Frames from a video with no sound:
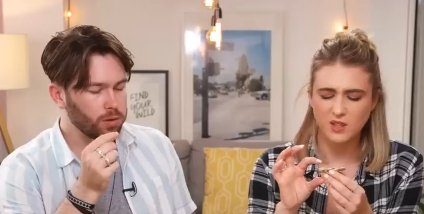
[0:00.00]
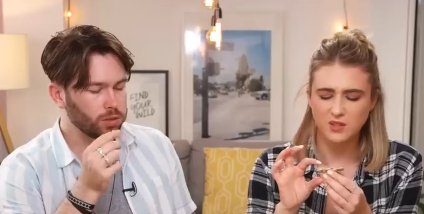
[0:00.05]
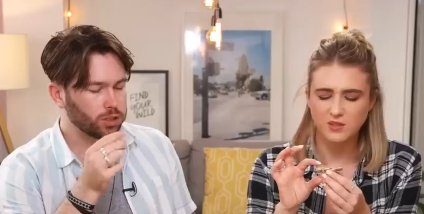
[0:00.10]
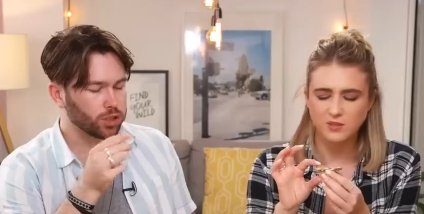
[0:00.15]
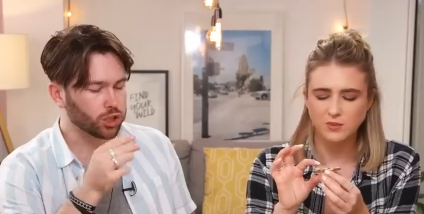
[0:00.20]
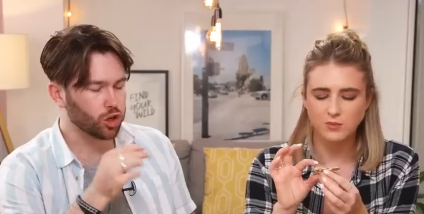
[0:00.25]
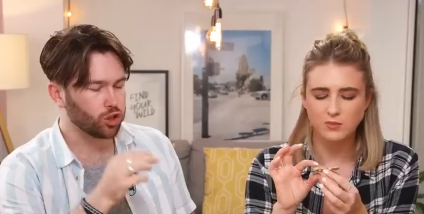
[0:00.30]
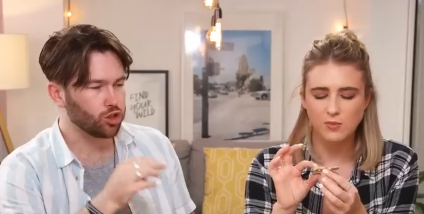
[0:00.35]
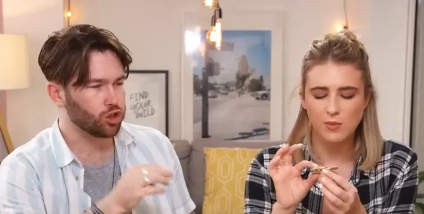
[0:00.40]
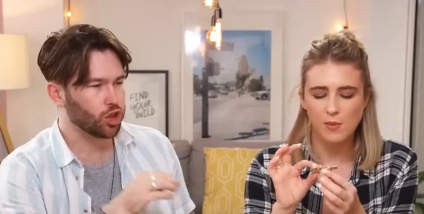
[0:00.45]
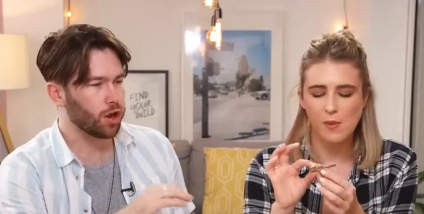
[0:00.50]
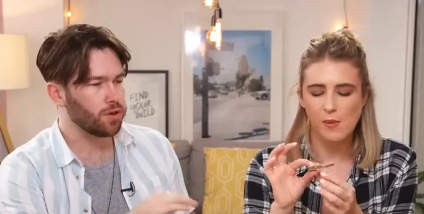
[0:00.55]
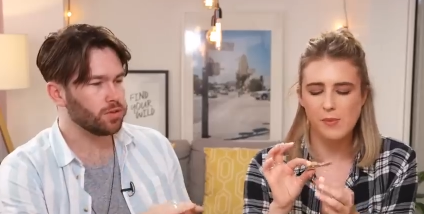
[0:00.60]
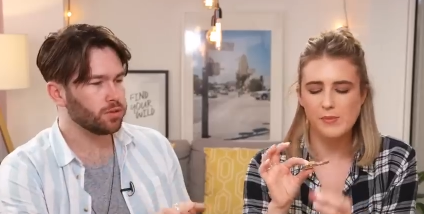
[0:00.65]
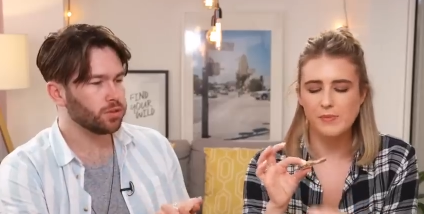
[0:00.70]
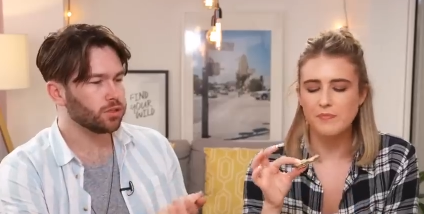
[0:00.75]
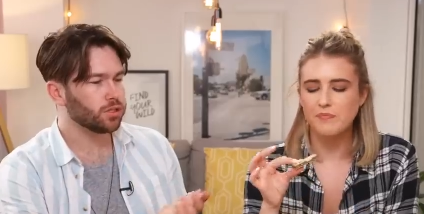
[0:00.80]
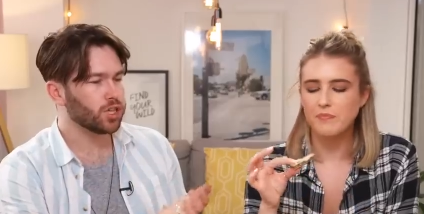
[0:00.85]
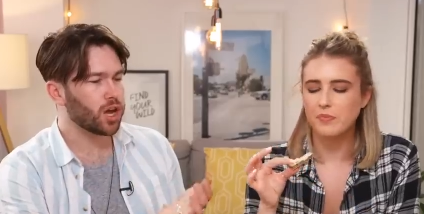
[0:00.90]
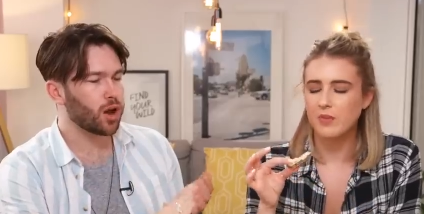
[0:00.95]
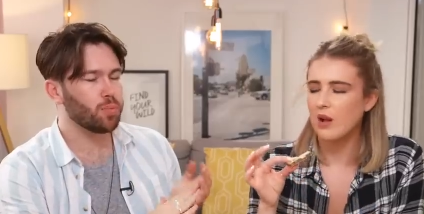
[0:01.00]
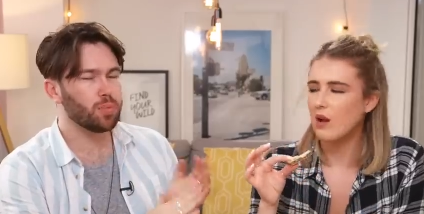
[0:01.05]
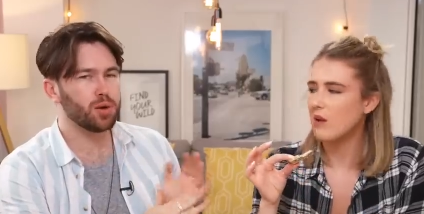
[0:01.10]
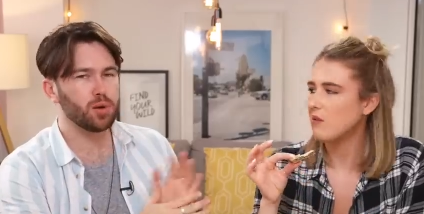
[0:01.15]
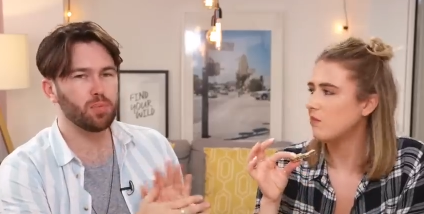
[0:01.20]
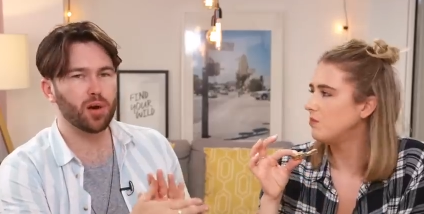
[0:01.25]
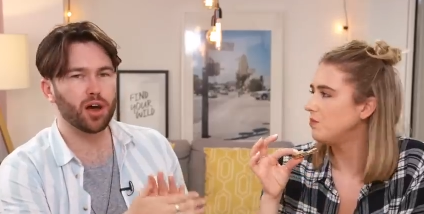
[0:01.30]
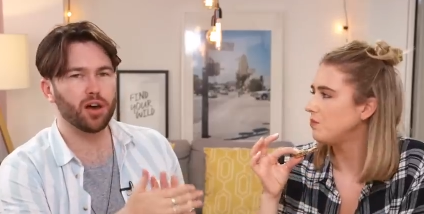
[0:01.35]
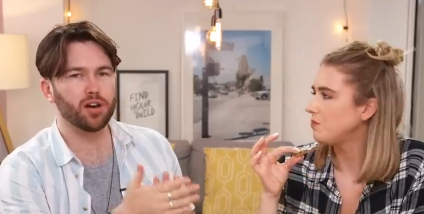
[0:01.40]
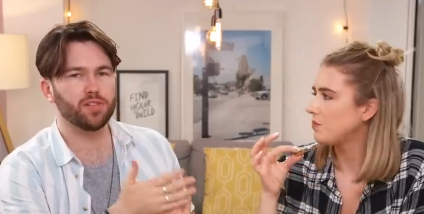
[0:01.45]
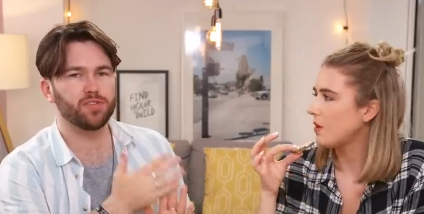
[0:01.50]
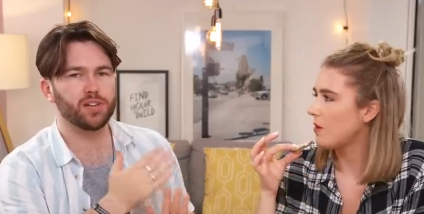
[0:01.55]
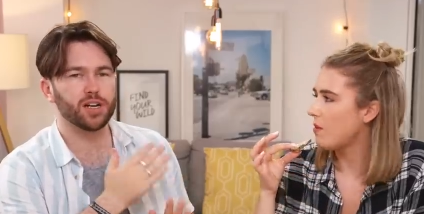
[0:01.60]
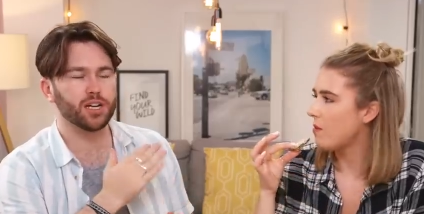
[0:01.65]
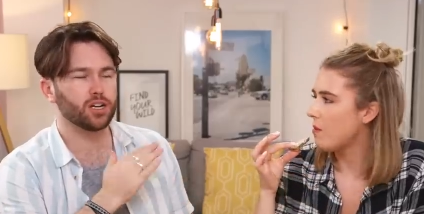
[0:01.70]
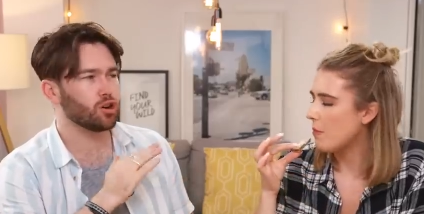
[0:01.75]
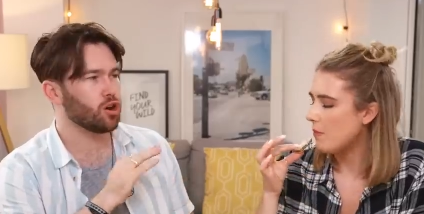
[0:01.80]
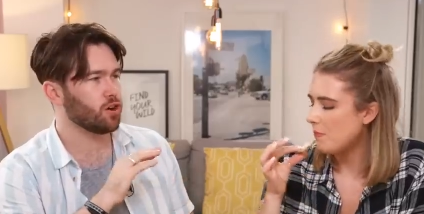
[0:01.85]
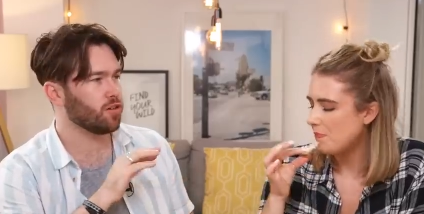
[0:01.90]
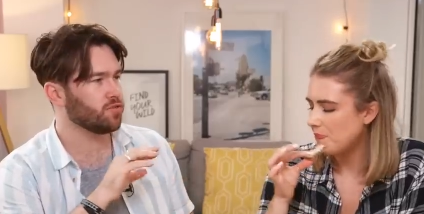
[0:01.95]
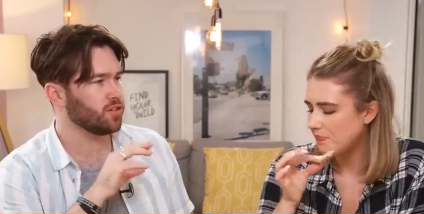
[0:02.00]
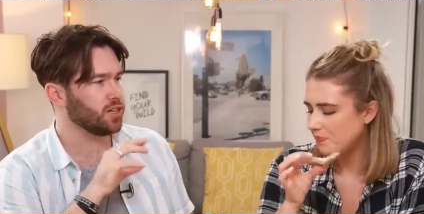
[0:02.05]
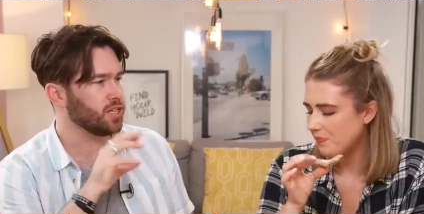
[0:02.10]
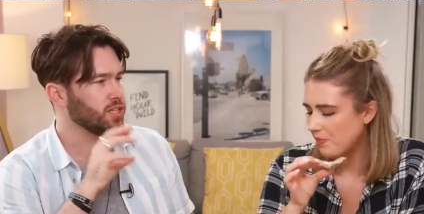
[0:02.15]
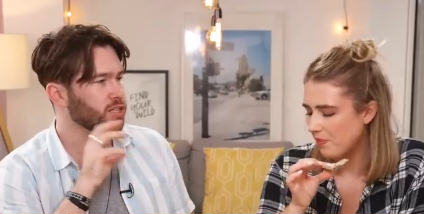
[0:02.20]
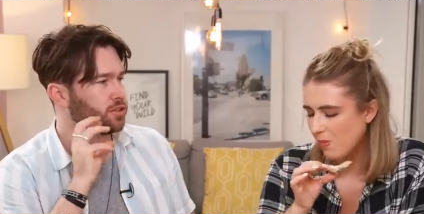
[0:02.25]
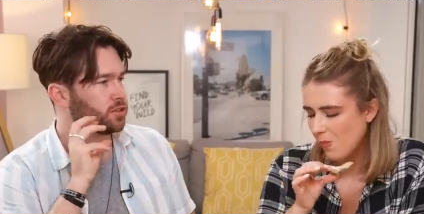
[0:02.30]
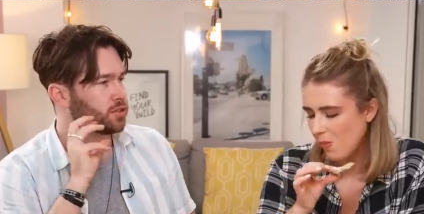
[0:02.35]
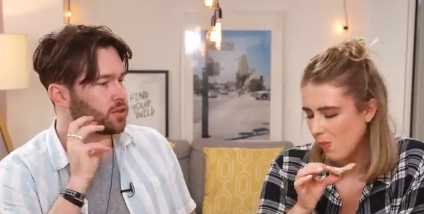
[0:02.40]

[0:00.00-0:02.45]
Speaker 1: They're good though. That would be perfect coffee